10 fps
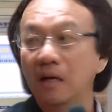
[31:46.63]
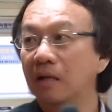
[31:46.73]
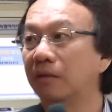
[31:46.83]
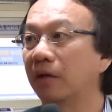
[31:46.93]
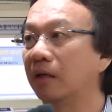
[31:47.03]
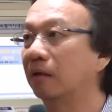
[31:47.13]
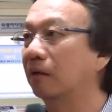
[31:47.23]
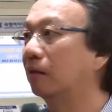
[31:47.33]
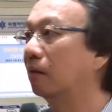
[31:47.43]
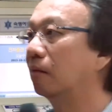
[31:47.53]
then
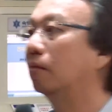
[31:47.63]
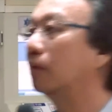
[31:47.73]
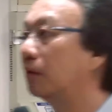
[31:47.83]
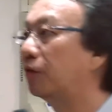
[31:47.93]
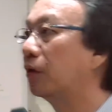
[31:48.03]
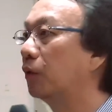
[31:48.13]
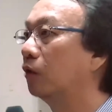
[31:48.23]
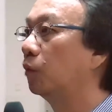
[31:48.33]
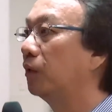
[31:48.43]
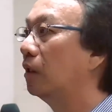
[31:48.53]
in theory it will
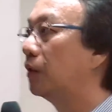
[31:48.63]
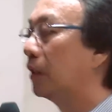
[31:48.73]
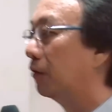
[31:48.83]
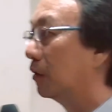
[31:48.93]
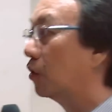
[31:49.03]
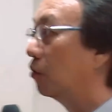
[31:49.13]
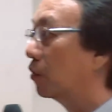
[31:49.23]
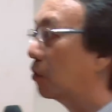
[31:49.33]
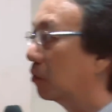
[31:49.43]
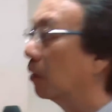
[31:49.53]
be easier for the students
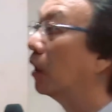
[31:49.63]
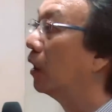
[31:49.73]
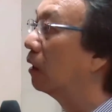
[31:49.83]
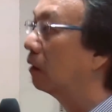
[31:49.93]
to learn